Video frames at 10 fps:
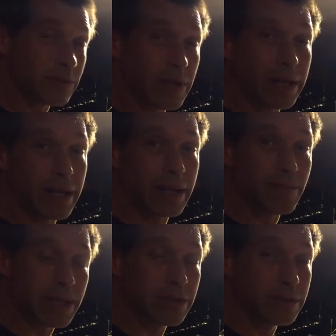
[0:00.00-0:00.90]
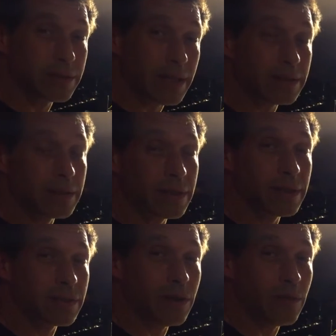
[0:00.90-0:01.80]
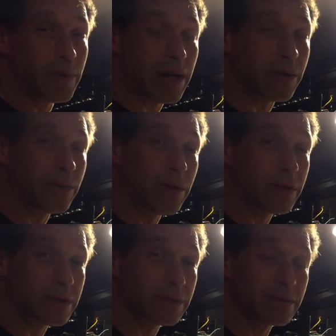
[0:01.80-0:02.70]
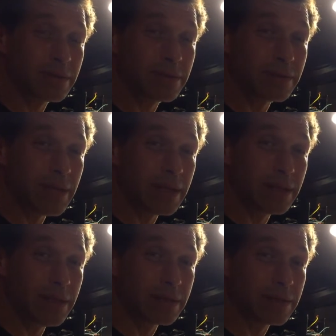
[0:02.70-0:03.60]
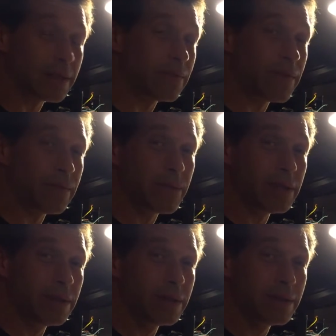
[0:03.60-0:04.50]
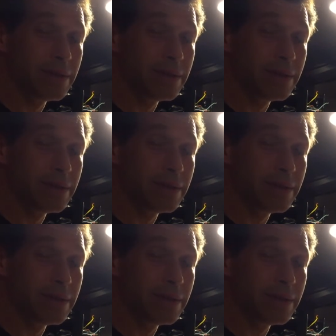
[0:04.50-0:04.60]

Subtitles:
trying to add my 2 cents into this whole Powerwall 18650